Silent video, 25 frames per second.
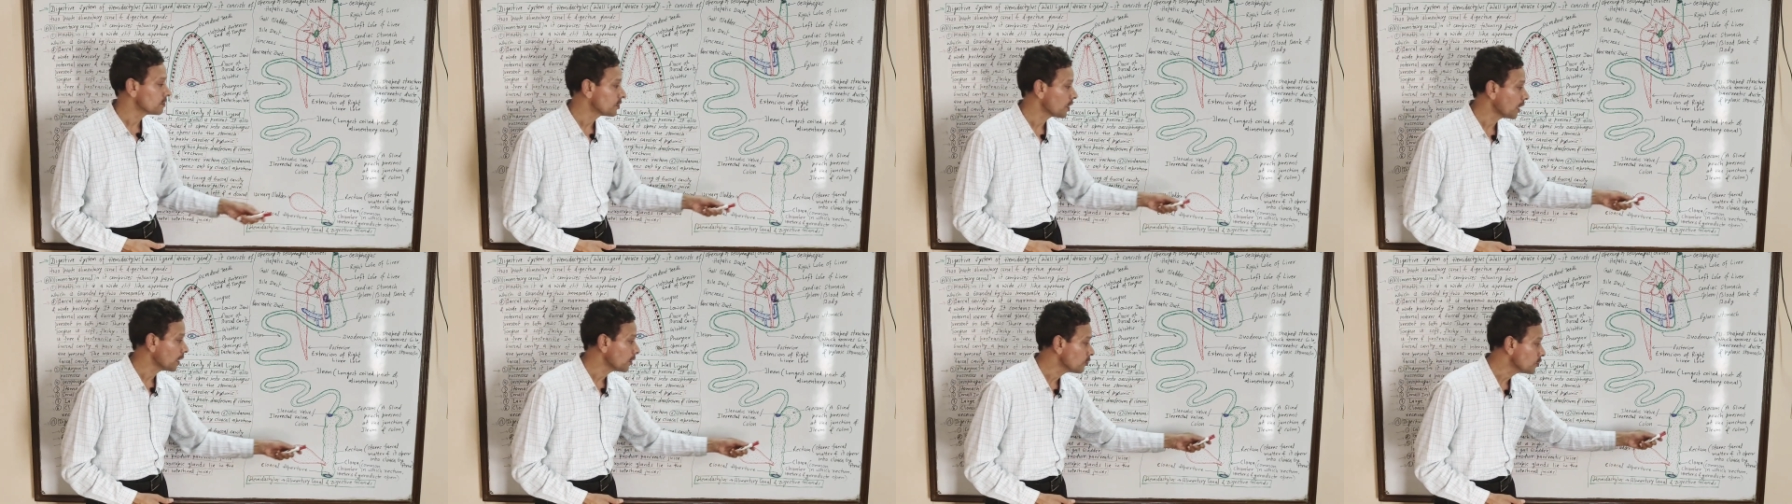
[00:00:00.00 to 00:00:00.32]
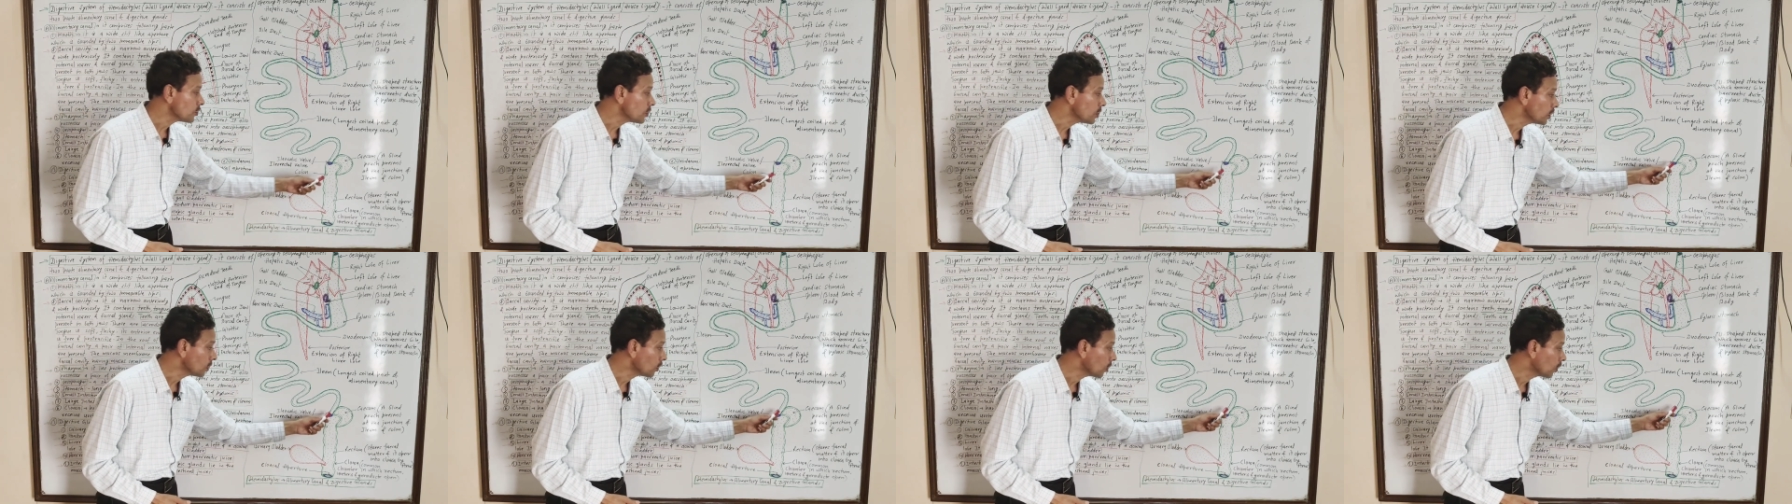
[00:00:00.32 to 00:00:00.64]

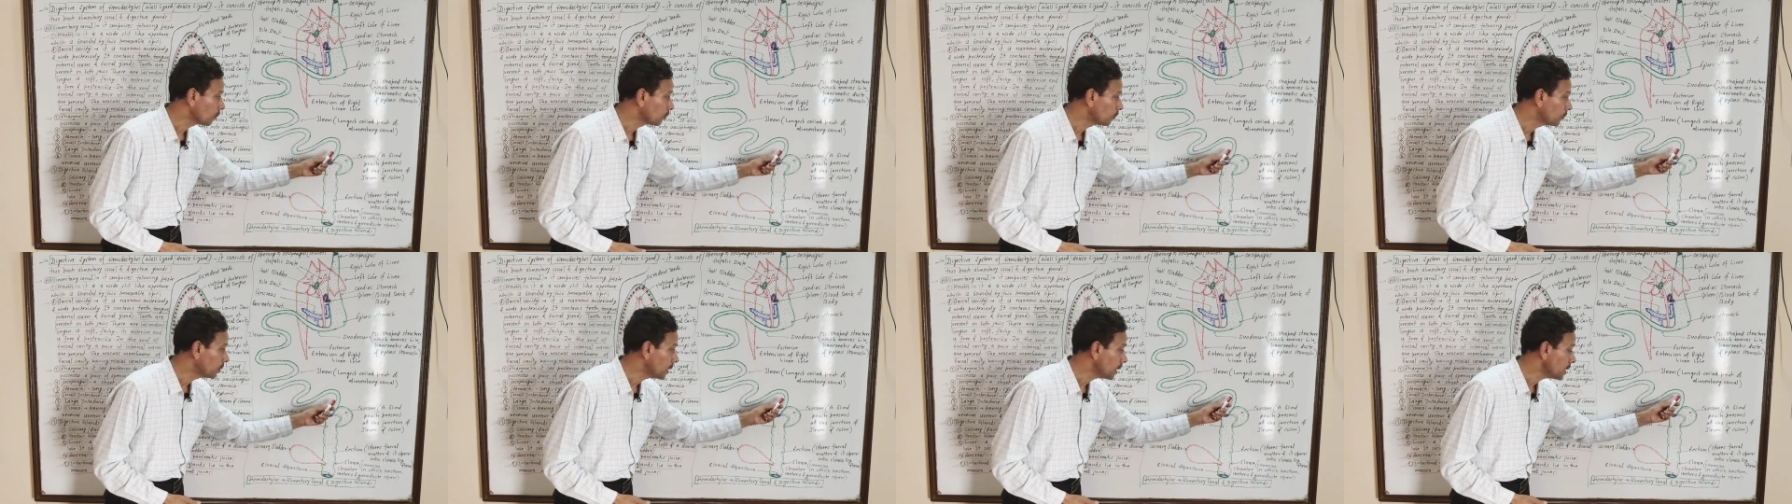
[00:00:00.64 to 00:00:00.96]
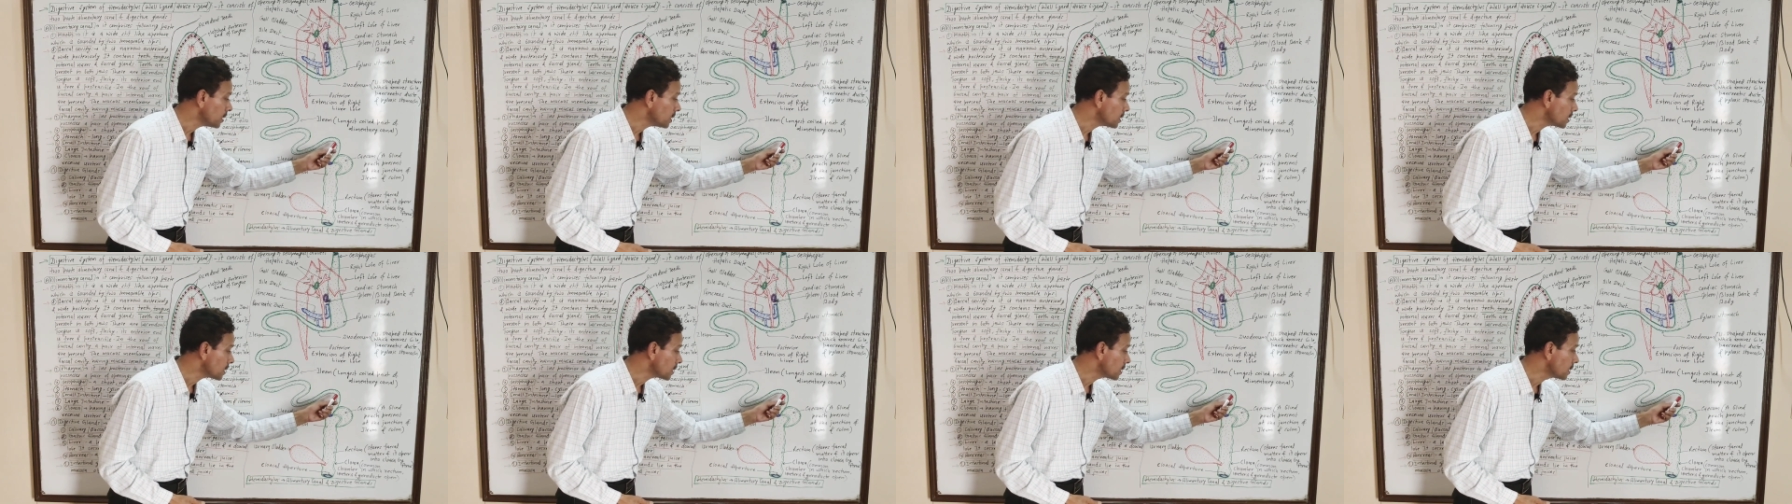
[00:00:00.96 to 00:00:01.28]
junction of
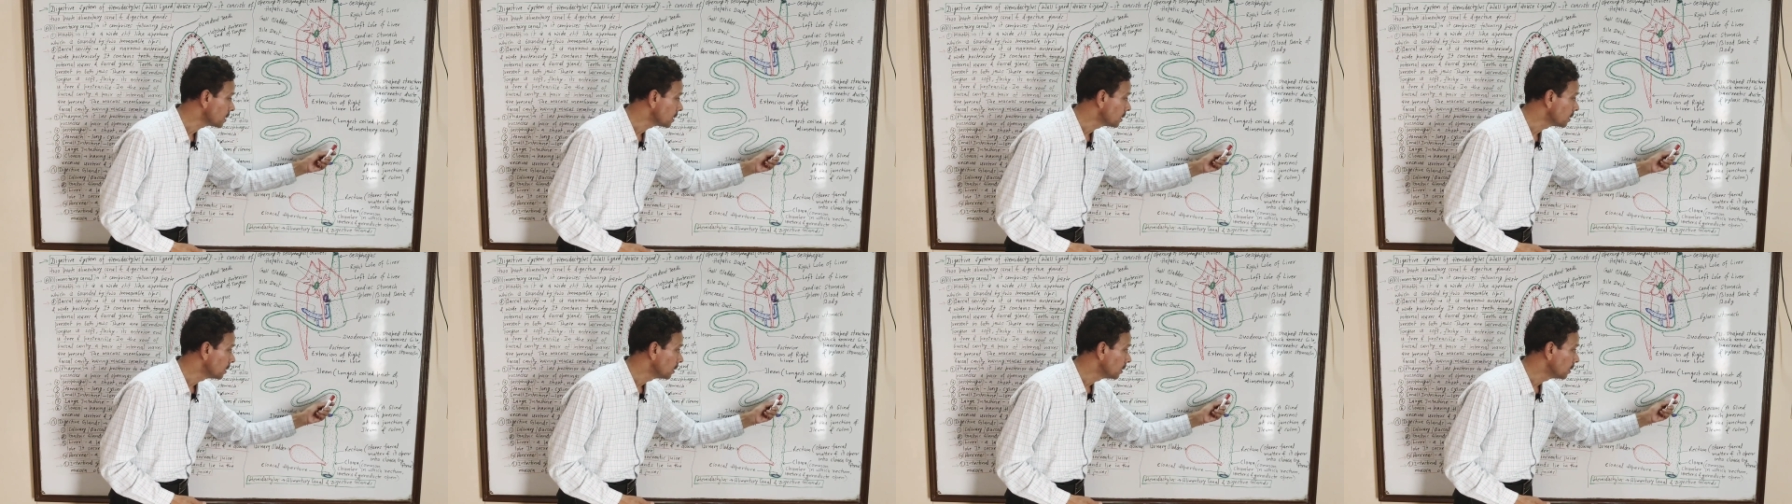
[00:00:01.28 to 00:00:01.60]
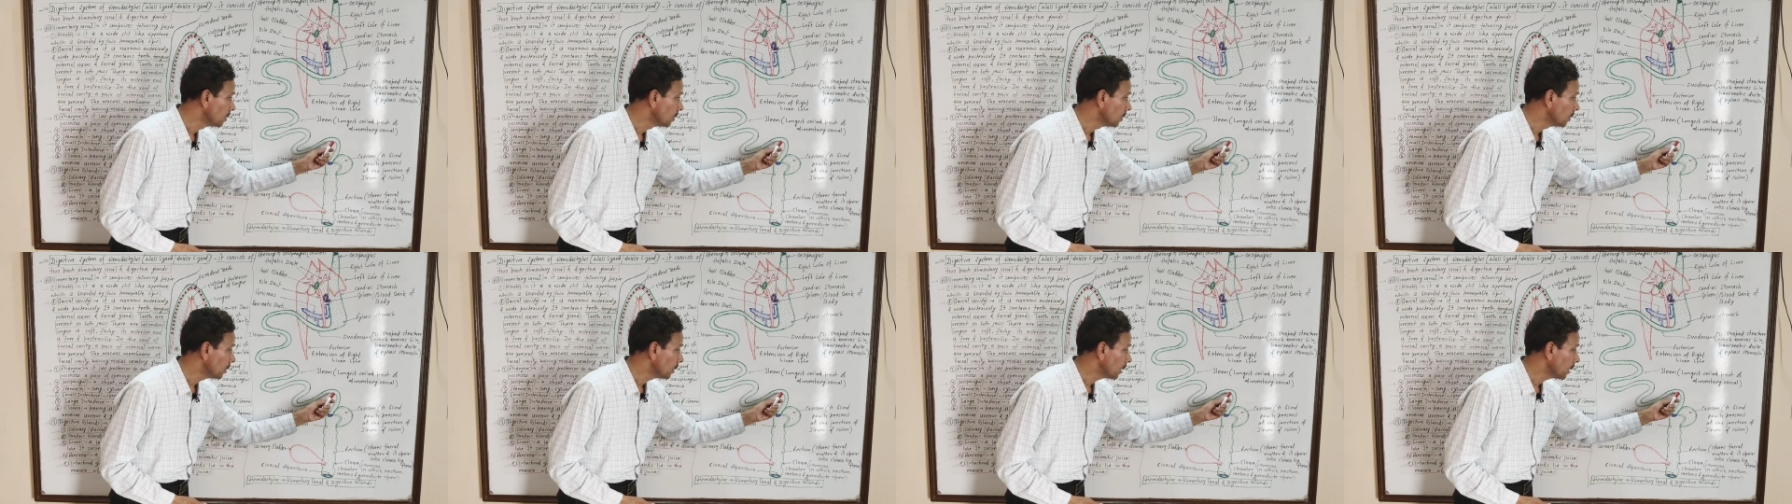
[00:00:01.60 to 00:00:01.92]
this
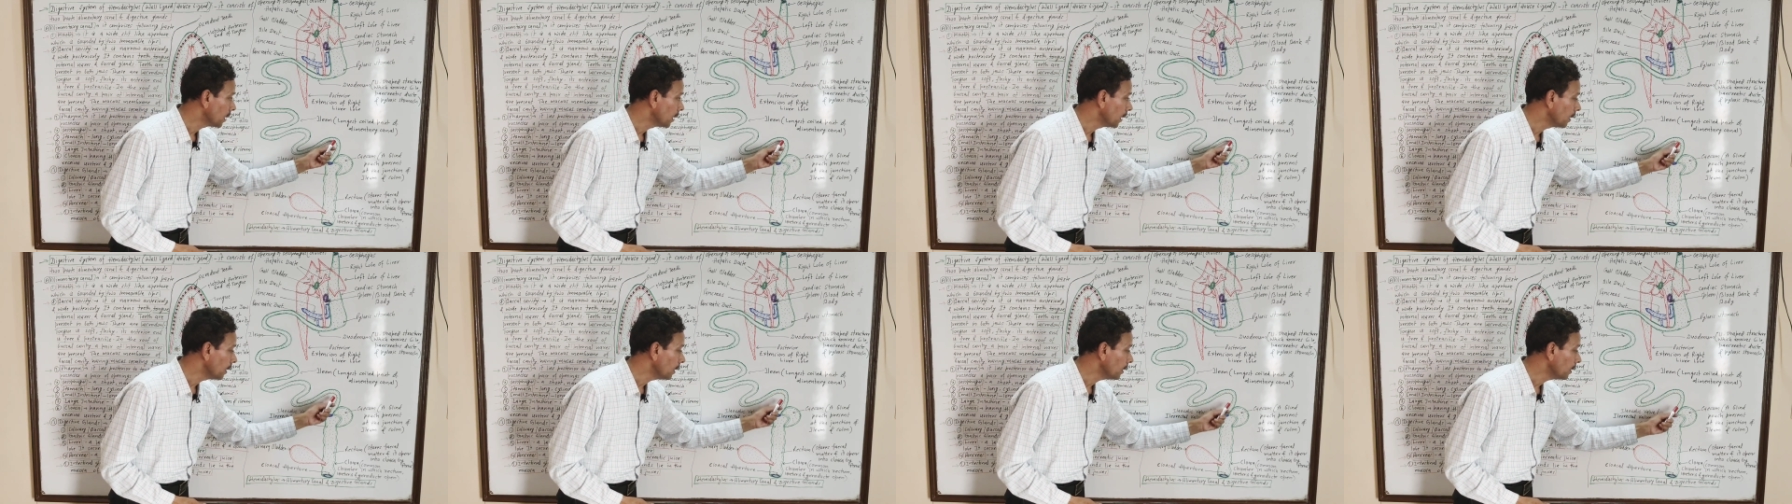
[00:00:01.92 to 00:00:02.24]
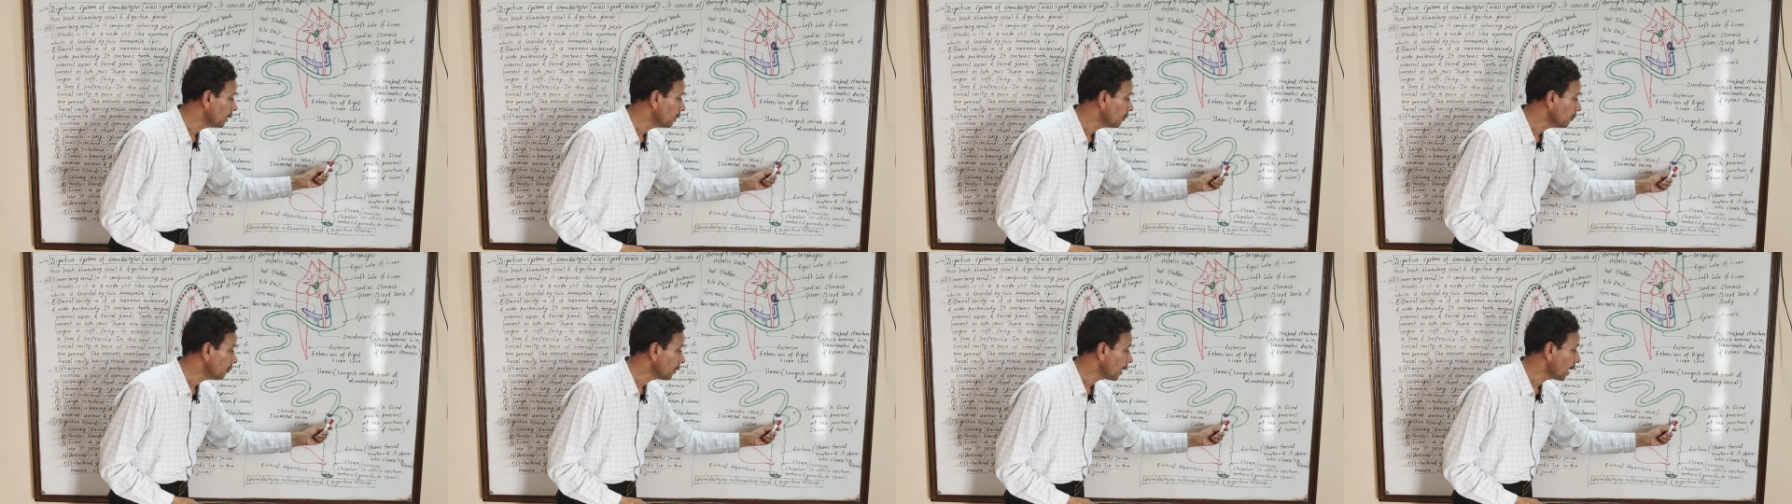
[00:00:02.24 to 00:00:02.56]

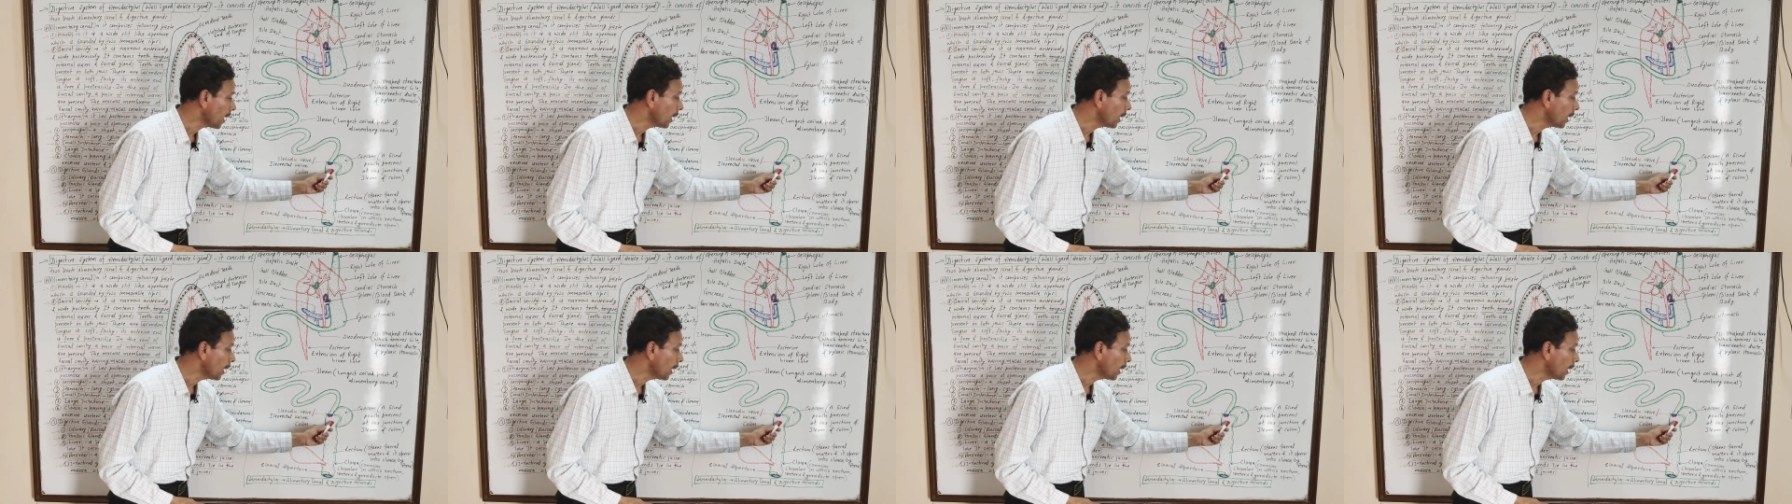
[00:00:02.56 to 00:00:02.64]
ileum